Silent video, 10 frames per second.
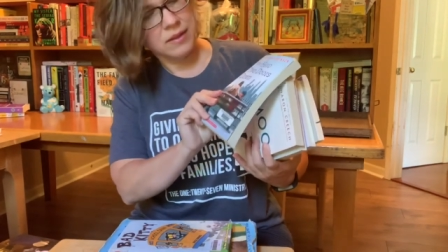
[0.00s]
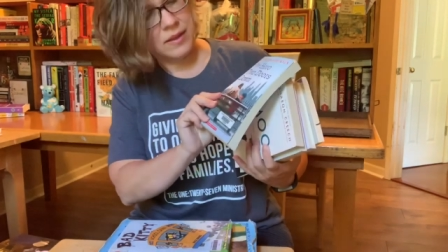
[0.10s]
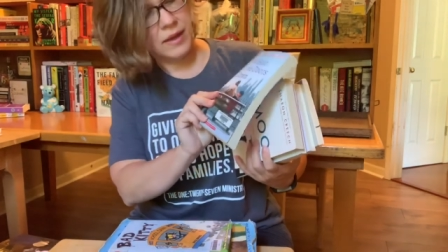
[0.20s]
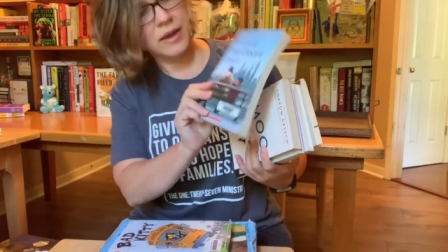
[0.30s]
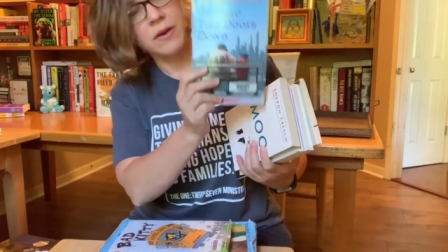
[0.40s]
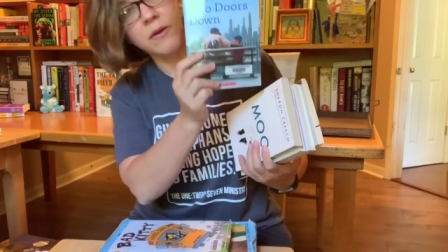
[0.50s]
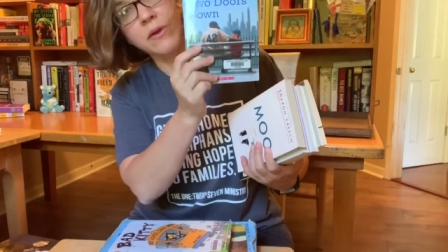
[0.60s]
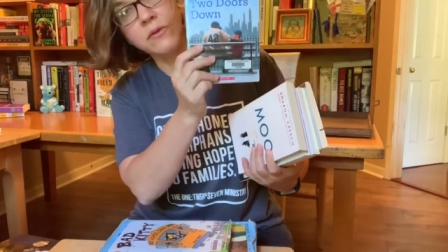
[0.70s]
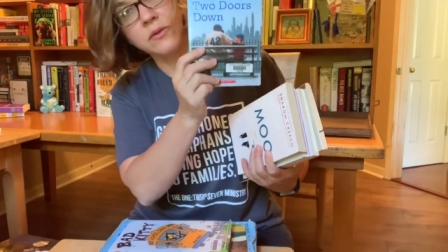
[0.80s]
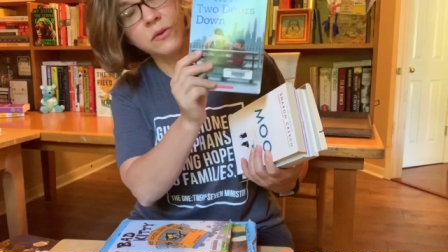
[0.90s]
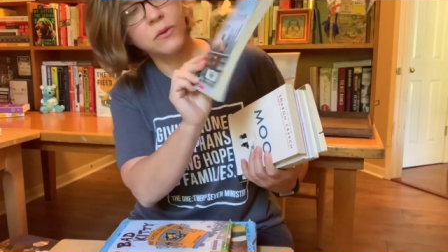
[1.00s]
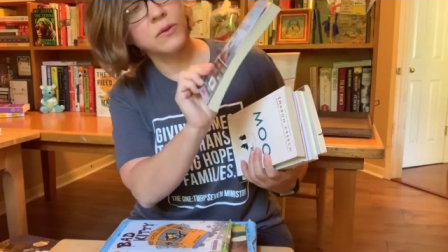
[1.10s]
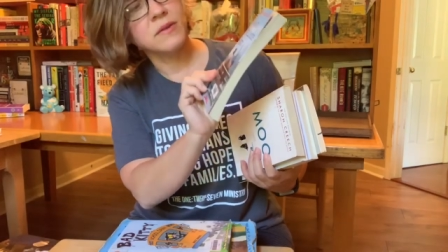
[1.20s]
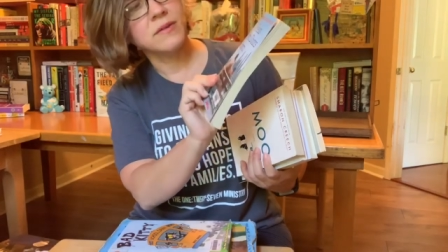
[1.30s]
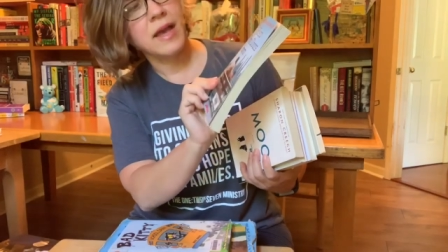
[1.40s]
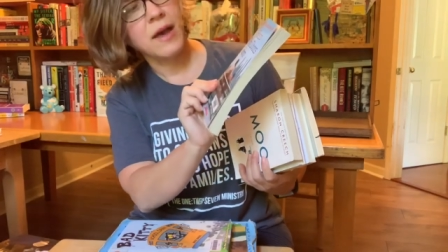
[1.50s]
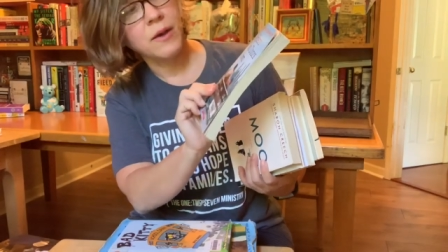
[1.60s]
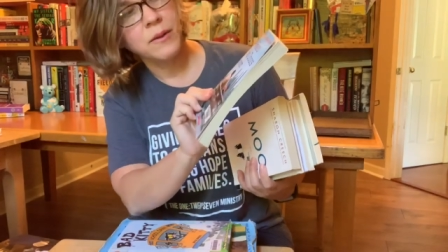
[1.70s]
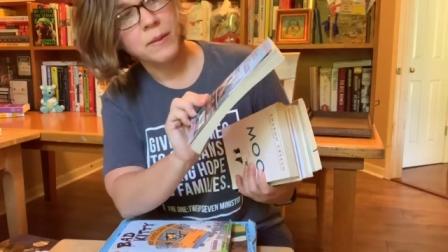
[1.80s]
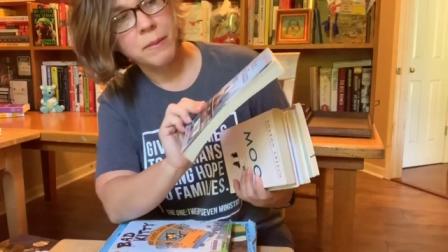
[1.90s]
The Hero Two Doors
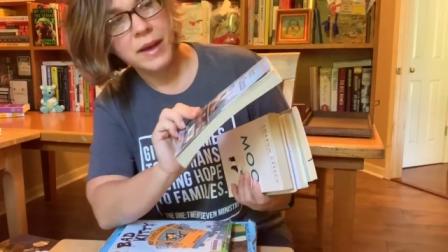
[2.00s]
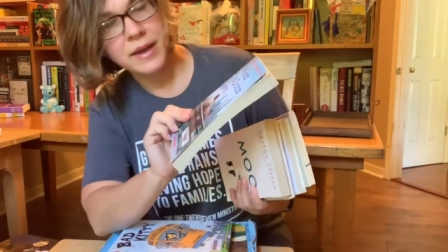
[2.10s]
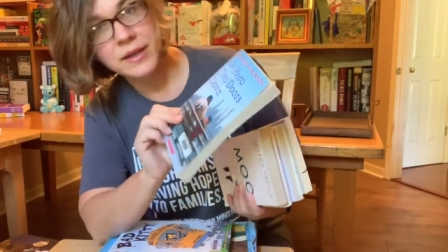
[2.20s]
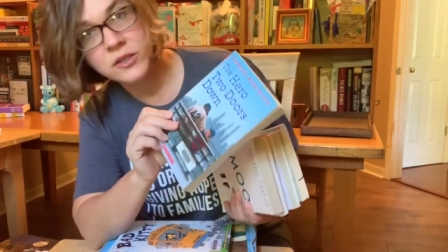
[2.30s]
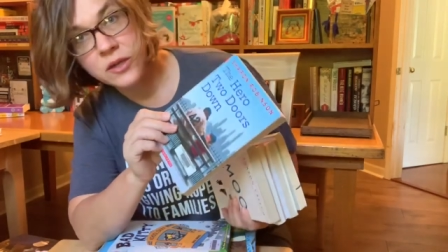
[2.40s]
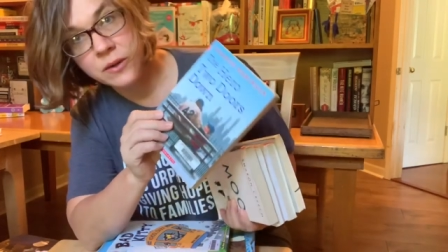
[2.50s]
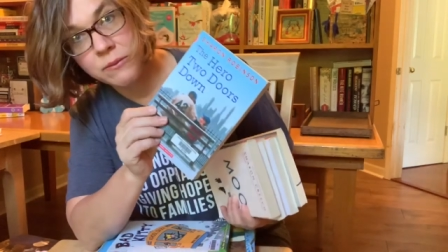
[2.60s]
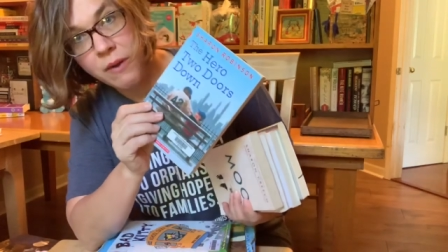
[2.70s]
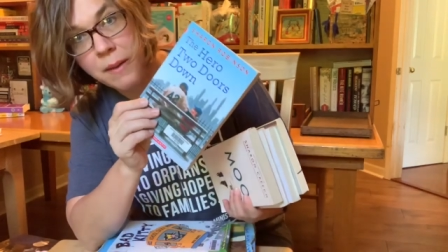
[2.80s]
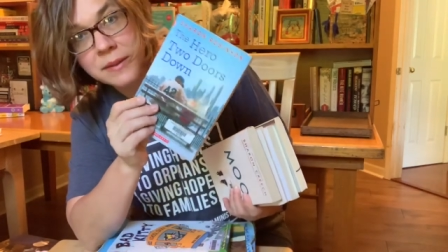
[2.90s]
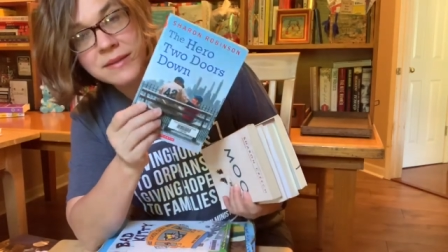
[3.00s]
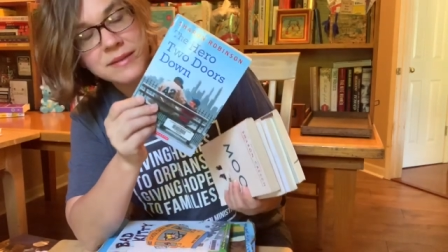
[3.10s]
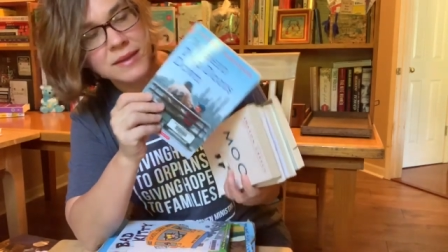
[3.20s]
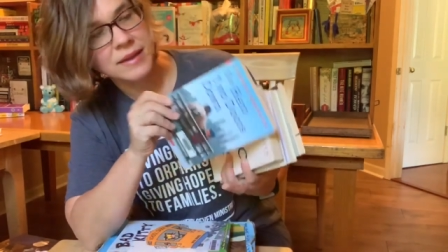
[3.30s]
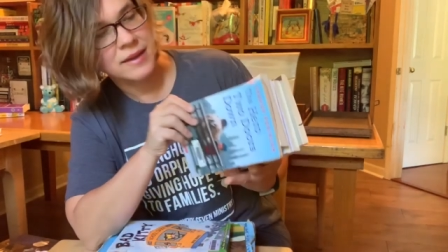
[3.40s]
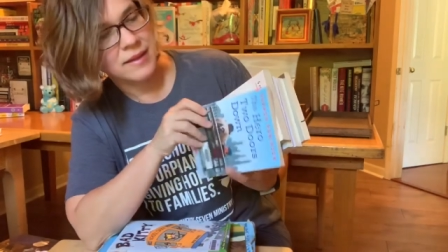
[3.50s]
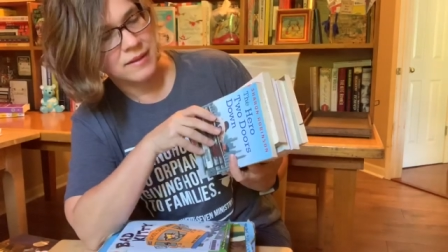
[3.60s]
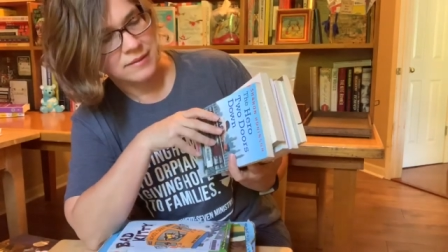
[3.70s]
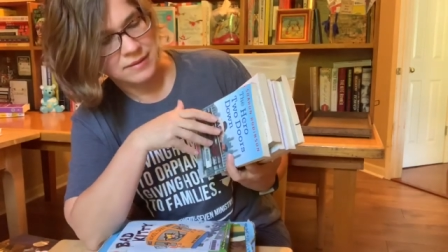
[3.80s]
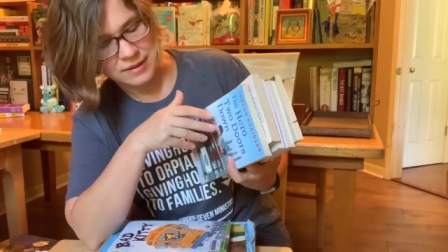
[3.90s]
Down by Sharon Robinson.
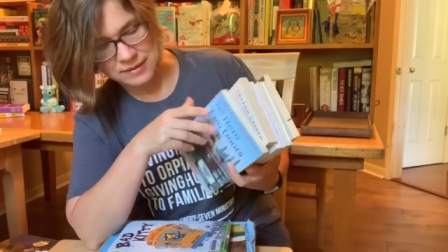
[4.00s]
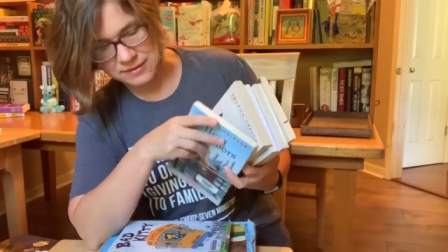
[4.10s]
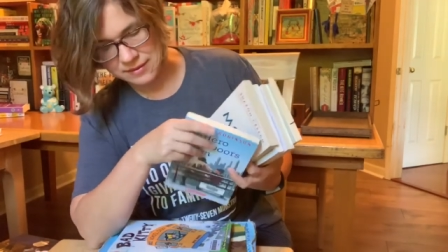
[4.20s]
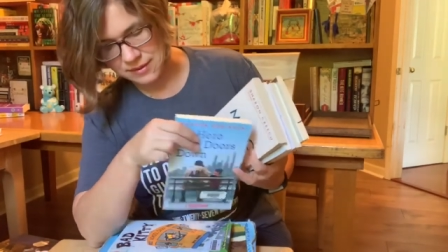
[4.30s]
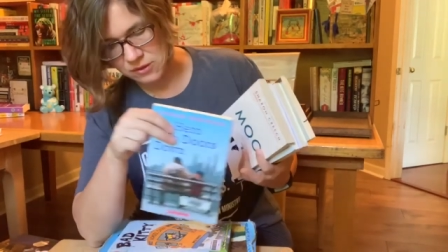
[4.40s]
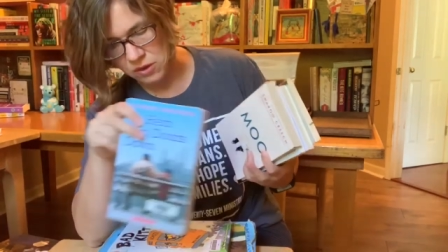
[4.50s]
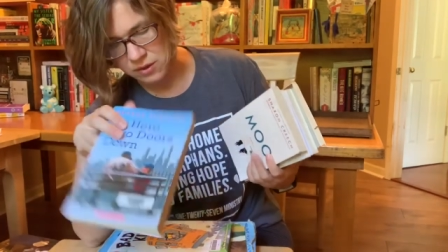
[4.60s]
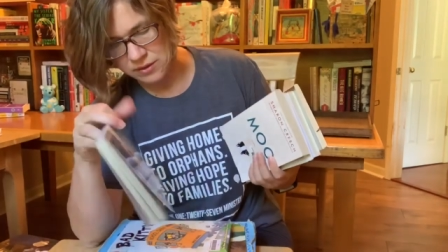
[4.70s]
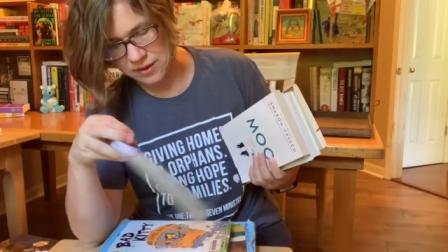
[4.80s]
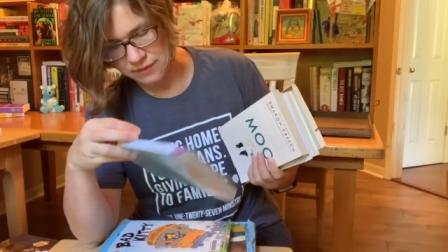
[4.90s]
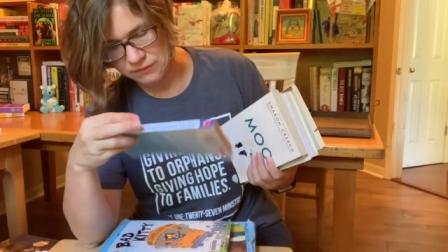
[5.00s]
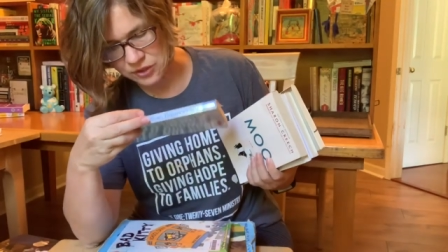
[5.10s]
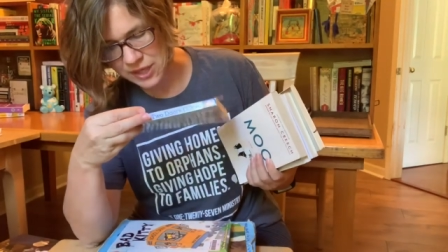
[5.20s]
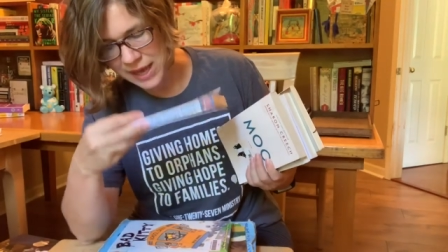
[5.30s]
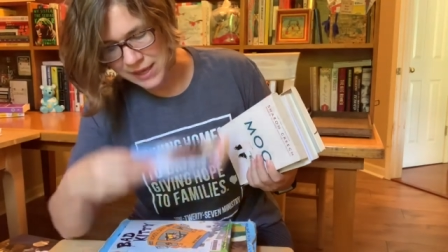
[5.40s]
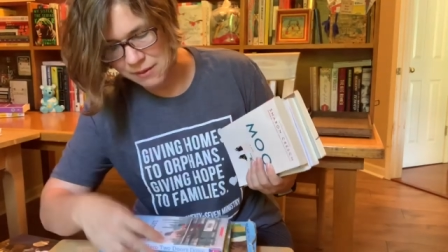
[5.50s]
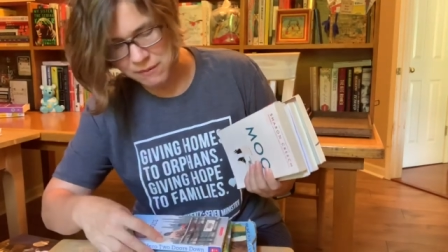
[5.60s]
This is the daughter of Jackie